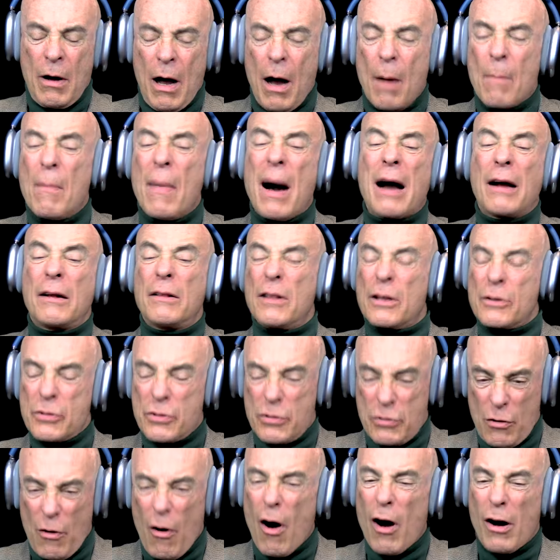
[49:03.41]
among the
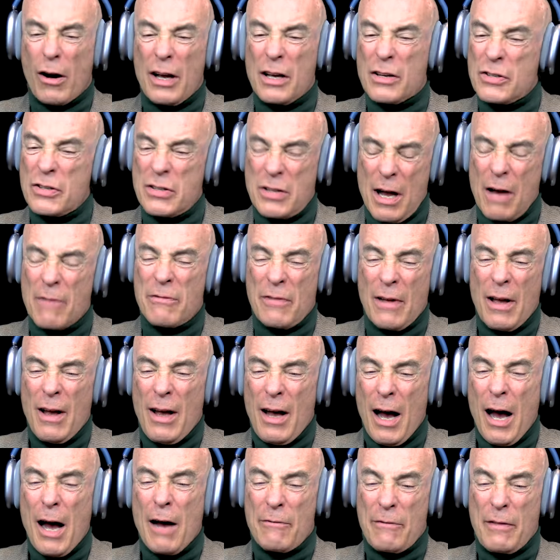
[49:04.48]
strongest of
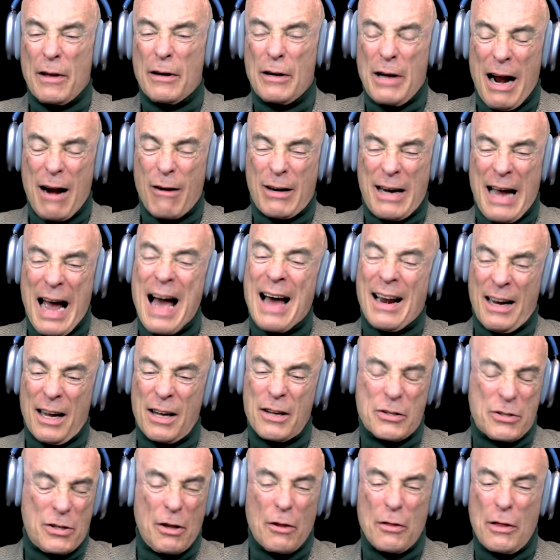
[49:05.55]
the
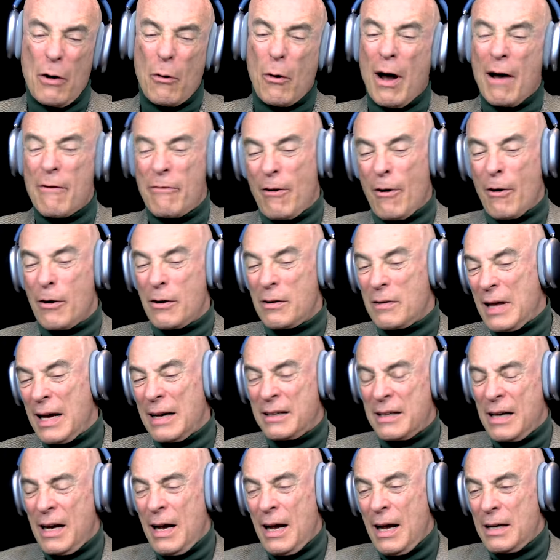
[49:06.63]
narcotics. Although I've heard
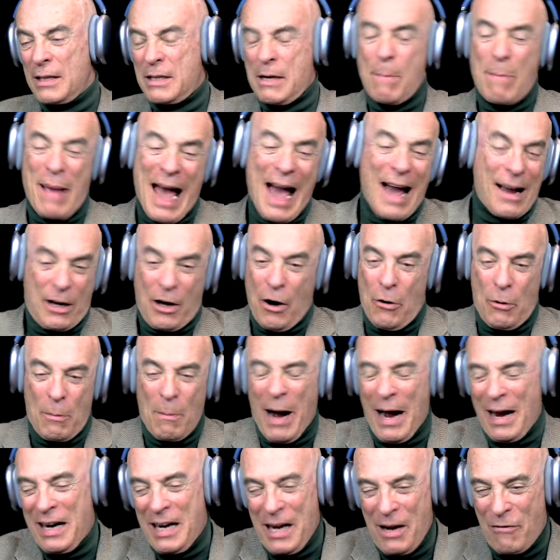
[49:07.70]
that tobacco
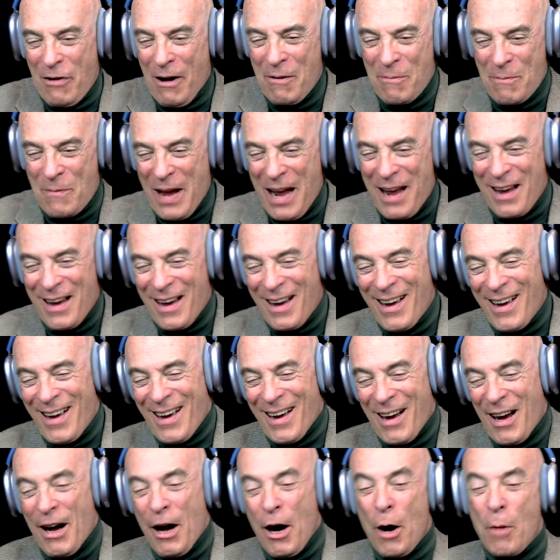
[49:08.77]
might even be
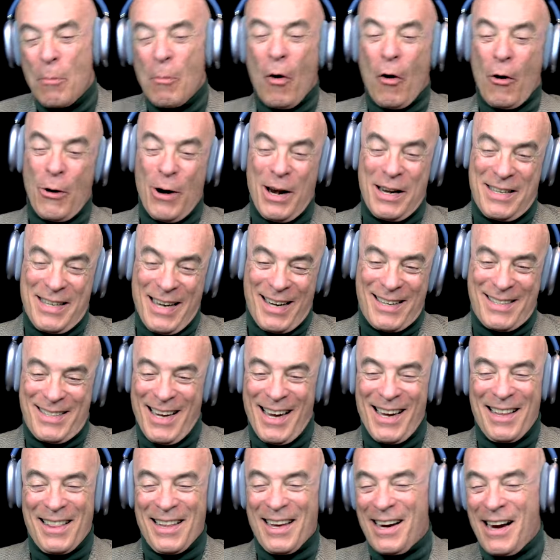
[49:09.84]
more
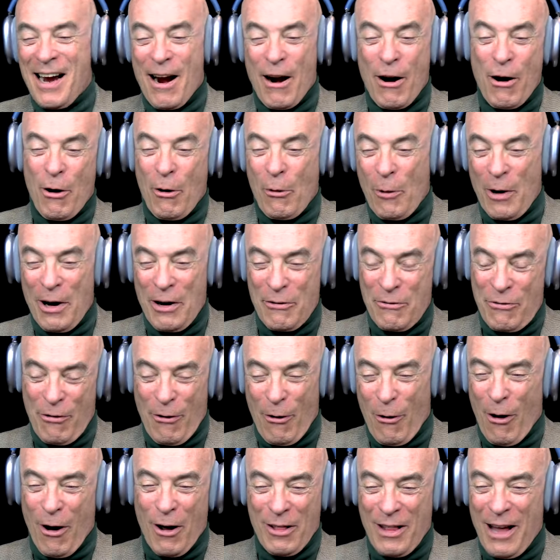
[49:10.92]
addicting than heroin,
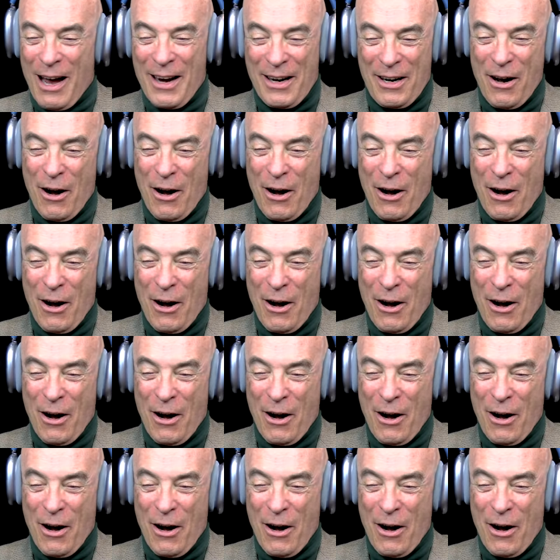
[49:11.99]
for all I